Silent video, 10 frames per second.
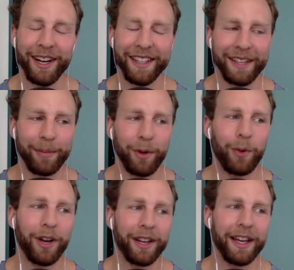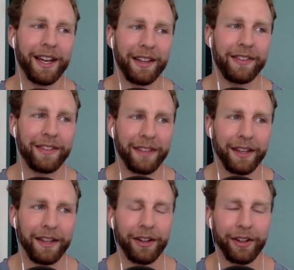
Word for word: Like my one kind of skill